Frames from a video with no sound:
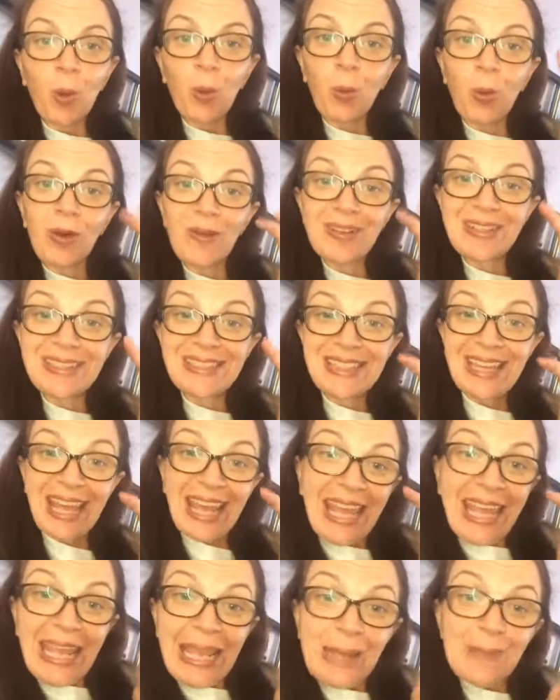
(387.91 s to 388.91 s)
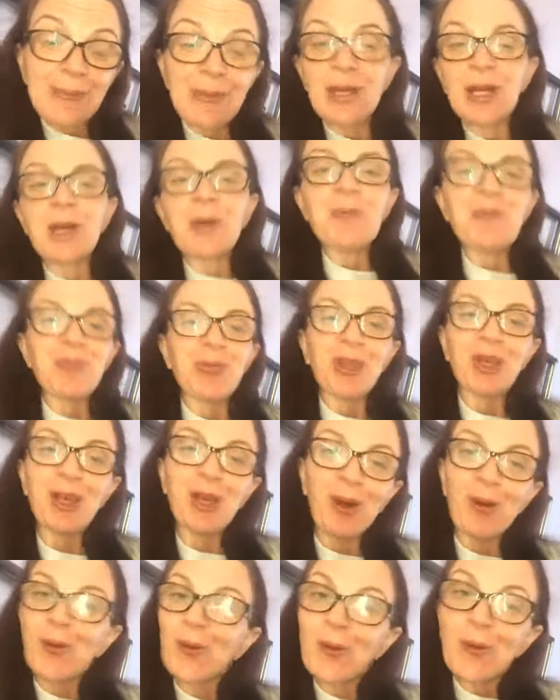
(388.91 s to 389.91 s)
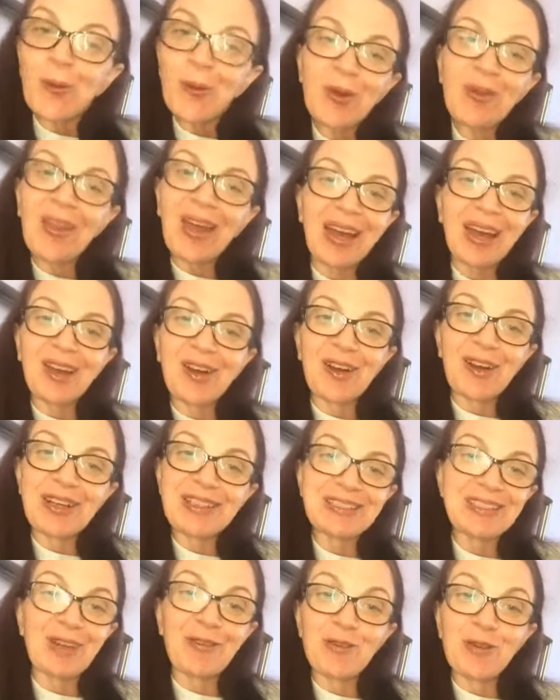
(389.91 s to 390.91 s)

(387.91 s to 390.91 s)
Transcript: we're a team, you know, all of that kind of stuff.